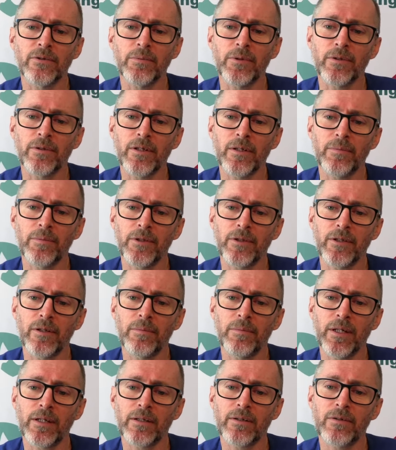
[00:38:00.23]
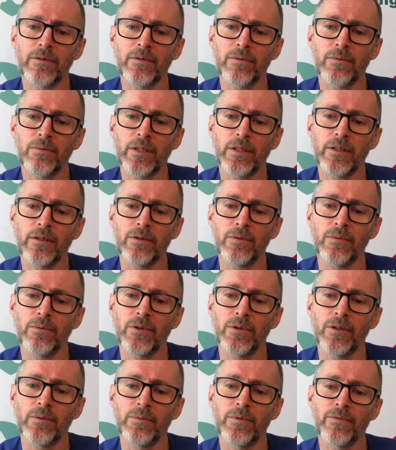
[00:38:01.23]
let me go back to where you were
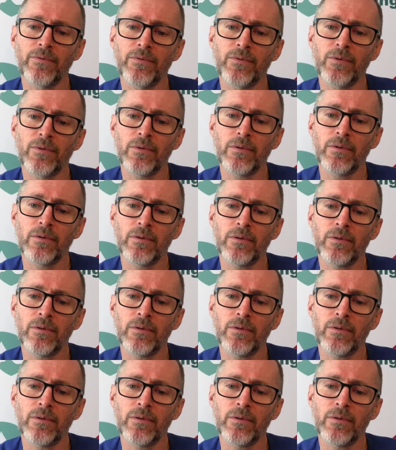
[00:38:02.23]
before.